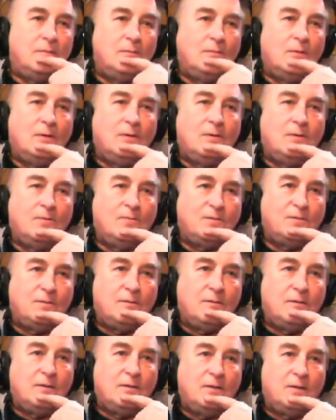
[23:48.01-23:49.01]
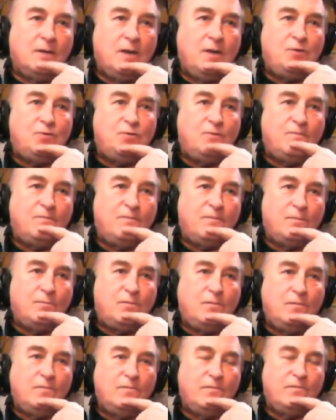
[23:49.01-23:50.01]
there was a, an agent from,
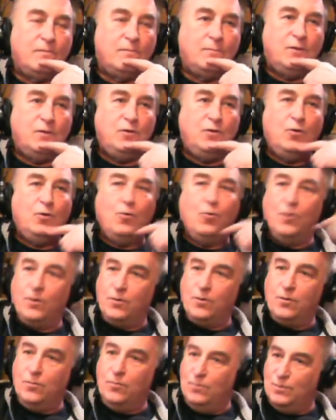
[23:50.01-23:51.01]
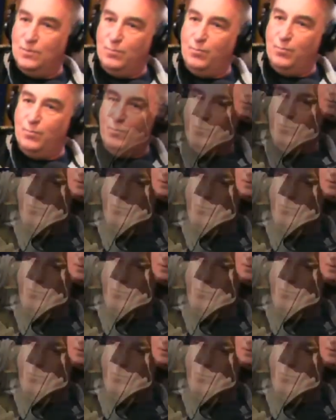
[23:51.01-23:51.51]
from New York who was booking